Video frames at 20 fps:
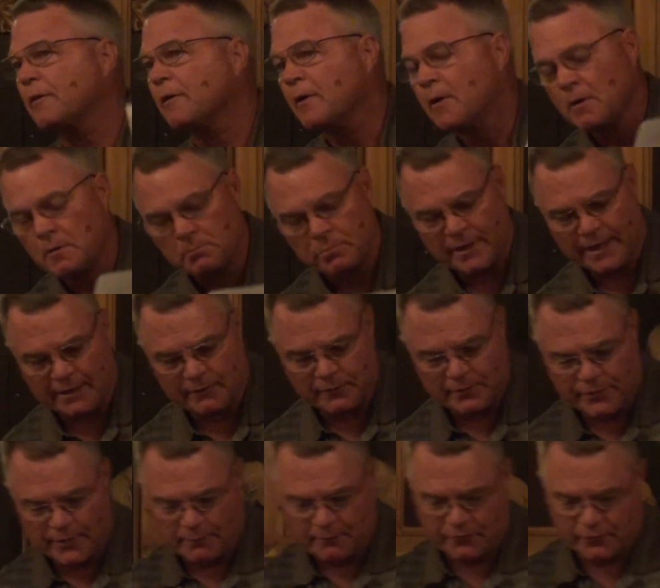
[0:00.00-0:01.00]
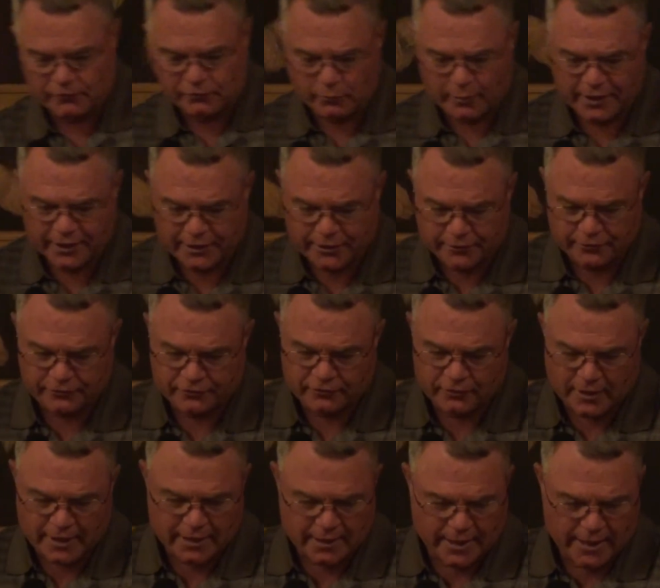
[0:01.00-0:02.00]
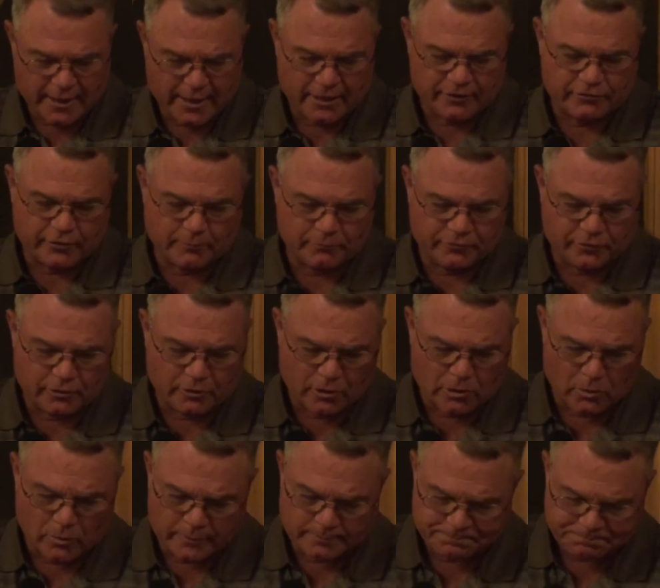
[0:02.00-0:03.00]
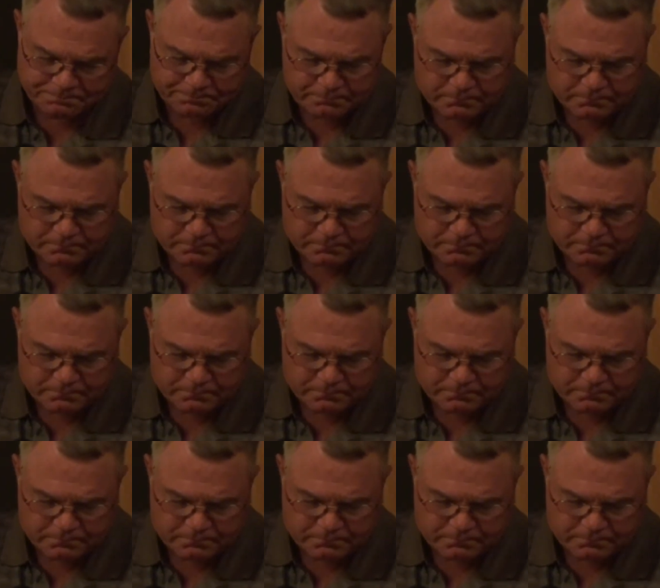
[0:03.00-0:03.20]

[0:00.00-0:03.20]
for playing with him for 20 years, and so I'm still going.